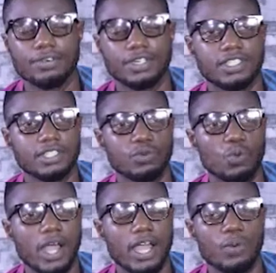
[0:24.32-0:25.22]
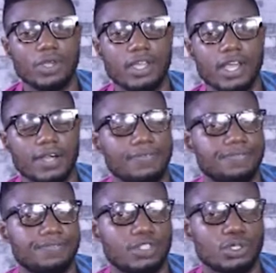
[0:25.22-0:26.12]
reason why we have
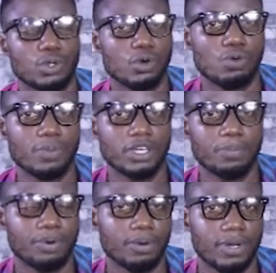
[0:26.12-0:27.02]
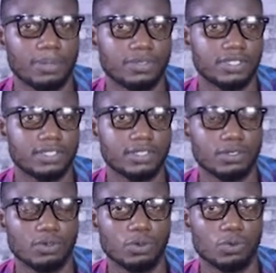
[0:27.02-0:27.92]
so many problems
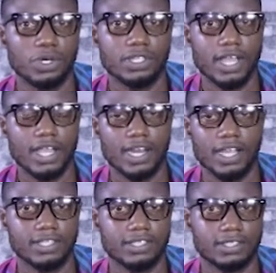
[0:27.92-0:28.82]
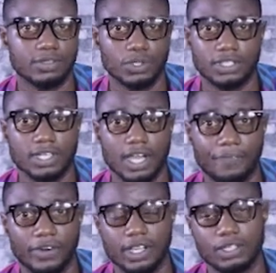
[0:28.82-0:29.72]
with hairlines, with
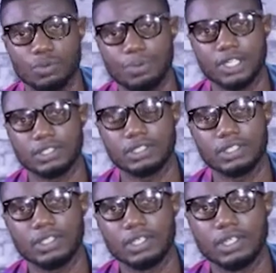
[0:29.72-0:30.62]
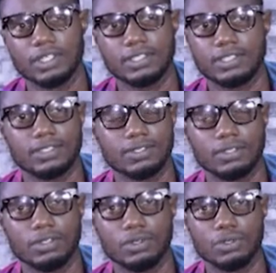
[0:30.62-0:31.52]
African women,
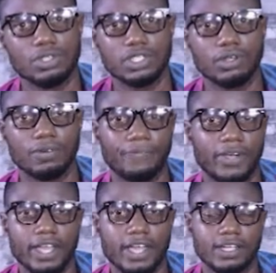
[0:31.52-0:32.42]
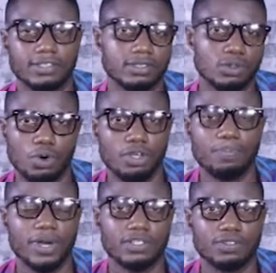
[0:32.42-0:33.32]
losing of hair and going
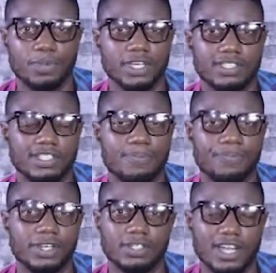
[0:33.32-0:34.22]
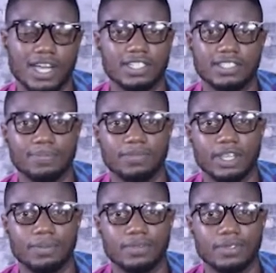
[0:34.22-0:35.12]
back to make the same thing at the same time.